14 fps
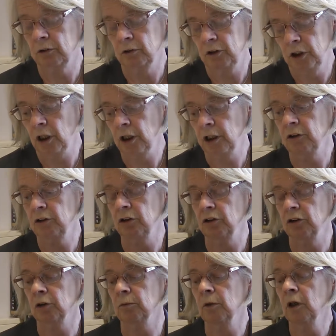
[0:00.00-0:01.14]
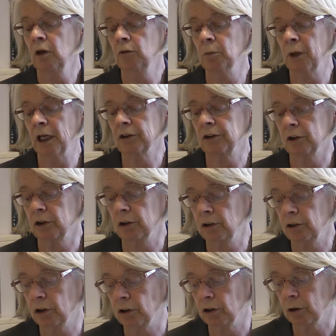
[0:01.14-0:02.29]
Chilean system, the Mexican
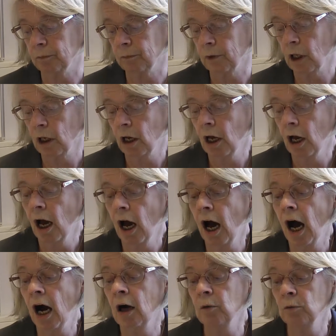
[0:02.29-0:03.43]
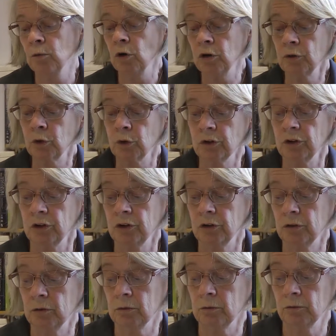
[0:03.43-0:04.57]
system. What of course is
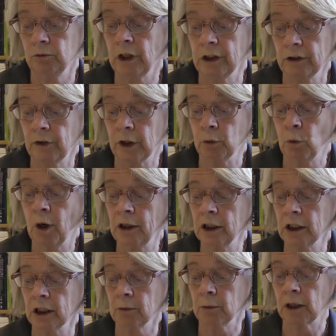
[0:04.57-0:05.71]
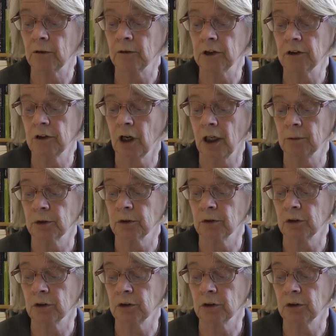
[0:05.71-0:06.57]
very, very worrying about these types of